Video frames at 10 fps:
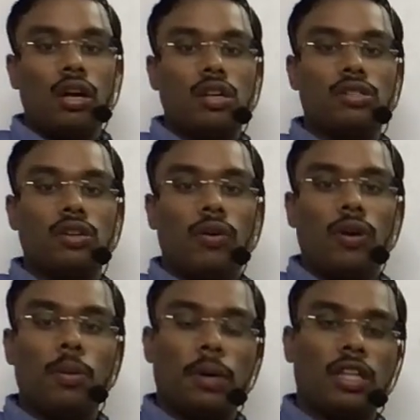So,
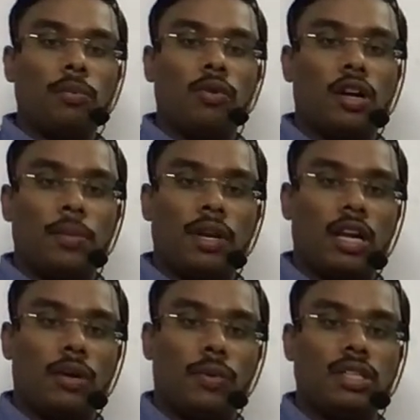in Python programming
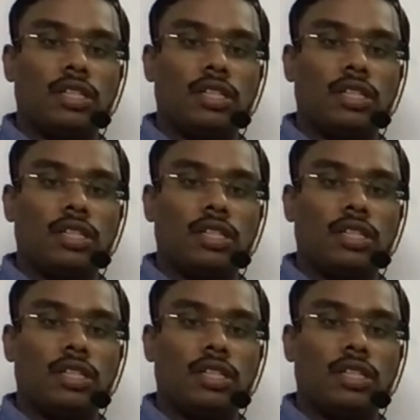language,